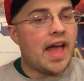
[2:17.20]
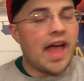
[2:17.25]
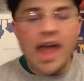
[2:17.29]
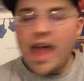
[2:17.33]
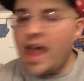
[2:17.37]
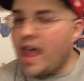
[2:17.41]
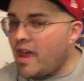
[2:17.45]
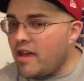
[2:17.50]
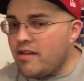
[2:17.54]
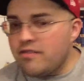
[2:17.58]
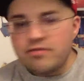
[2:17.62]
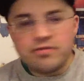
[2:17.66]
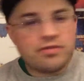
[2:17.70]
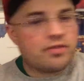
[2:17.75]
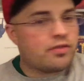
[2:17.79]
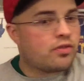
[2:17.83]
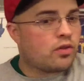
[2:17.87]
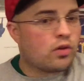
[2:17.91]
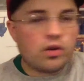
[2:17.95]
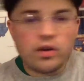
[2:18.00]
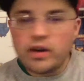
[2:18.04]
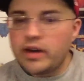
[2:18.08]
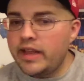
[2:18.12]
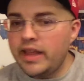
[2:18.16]

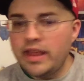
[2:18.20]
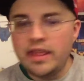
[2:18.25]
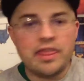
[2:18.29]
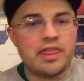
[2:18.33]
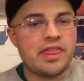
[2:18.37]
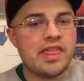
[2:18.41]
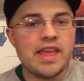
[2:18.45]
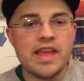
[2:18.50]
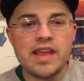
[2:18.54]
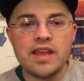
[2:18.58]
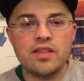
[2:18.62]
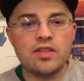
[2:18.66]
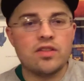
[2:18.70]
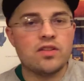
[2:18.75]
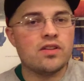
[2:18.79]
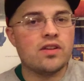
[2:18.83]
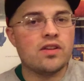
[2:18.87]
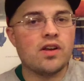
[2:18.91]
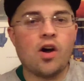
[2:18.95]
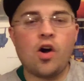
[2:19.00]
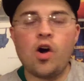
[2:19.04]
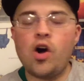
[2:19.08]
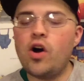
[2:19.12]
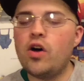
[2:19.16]
everything the
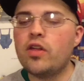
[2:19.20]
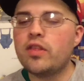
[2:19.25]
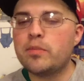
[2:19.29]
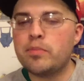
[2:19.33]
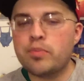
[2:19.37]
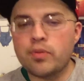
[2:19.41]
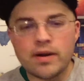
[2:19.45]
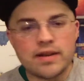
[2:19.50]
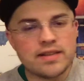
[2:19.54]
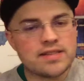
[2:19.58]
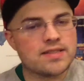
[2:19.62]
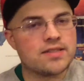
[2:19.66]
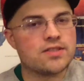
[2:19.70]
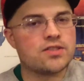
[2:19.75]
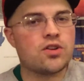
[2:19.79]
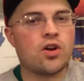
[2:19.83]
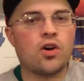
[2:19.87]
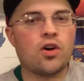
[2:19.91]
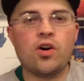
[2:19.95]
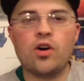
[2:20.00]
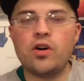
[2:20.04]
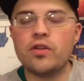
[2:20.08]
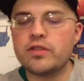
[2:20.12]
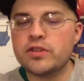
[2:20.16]
all the presents,
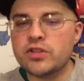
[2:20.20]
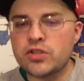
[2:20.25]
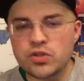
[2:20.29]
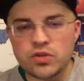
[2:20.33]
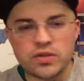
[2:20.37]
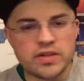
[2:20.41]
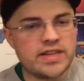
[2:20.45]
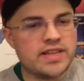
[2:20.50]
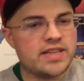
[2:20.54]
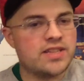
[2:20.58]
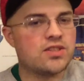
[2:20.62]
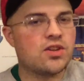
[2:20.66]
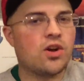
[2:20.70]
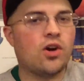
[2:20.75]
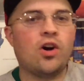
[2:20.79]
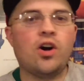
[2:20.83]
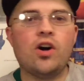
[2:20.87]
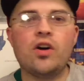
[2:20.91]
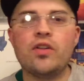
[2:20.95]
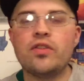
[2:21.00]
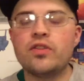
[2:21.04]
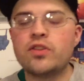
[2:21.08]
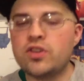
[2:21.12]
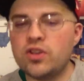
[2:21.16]
all the trees,
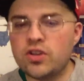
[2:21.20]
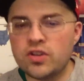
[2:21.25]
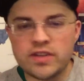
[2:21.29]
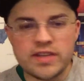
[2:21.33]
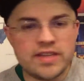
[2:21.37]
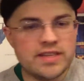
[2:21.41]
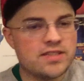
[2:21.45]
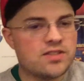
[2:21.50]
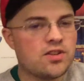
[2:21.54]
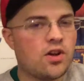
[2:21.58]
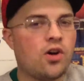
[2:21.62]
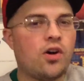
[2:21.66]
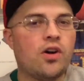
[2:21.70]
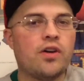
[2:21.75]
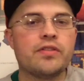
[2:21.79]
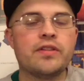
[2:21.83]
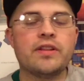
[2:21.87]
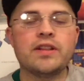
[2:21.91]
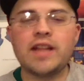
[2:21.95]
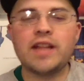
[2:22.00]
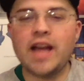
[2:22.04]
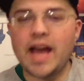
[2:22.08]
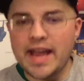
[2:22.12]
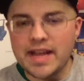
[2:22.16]
all the cookies, all
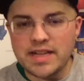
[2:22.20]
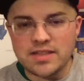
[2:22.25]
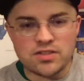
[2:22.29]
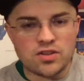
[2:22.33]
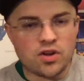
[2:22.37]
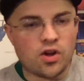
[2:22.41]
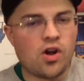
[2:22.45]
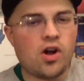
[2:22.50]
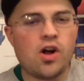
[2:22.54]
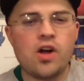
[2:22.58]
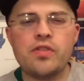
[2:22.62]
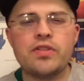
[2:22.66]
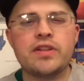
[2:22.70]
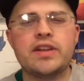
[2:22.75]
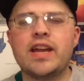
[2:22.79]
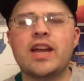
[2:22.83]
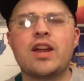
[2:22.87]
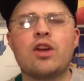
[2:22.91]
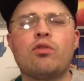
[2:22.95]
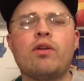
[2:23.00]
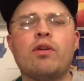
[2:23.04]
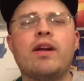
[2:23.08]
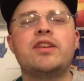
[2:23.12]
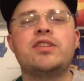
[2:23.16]
the lights, all the
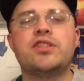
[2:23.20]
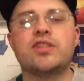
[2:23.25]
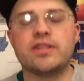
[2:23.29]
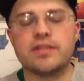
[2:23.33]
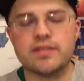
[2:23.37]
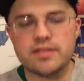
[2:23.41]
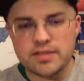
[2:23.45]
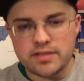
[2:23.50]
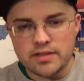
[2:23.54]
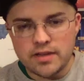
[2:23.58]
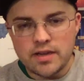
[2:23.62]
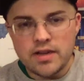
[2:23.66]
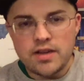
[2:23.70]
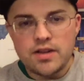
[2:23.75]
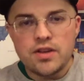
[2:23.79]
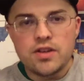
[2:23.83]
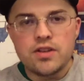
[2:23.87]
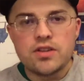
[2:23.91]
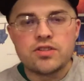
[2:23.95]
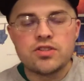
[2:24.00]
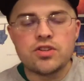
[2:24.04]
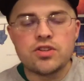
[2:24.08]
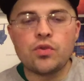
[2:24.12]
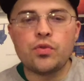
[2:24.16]
decorations.
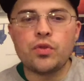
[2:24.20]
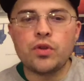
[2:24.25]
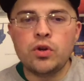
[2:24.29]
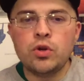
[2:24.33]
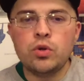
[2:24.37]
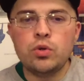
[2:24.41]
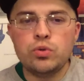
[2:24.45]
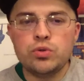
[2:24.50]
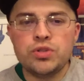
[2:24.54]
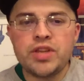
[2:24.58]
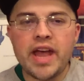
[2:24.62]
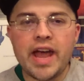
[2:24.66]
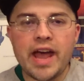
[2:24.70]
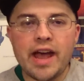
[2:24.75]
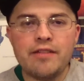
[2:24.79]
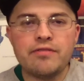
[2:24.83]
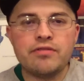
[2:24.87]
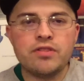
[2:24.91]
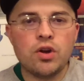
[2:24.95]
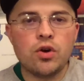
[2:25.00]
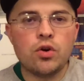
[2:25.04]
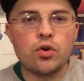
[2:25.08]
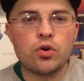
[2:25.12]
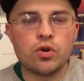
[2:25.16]
So the Who's have
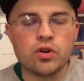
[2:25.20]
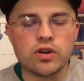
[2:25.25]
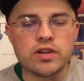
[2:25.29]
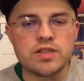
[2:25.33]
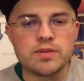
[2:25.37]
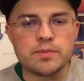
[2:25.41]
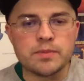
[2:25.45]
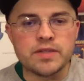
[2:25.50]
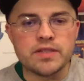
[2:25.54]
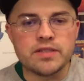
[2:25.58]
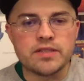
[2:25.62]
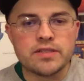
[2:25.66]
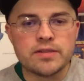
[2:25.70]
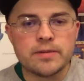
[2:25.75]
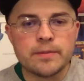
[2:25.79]
no Christmas